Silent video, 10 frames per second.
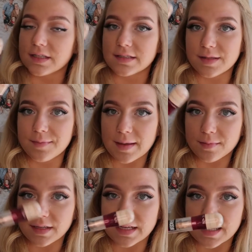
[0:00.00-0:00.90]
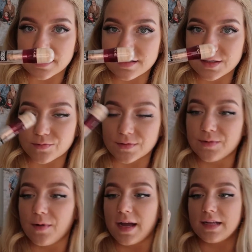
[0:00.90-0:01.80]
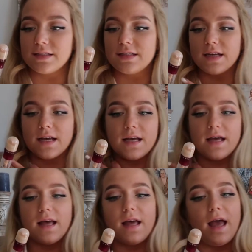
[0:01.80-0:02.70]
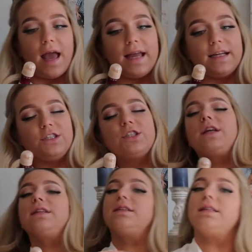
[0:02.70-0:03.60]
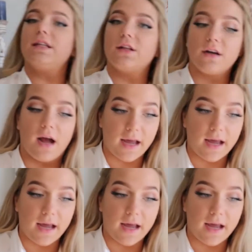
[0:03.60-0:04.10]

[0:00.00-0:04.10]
It's the Maybelline Instant Rewind Age Concealer.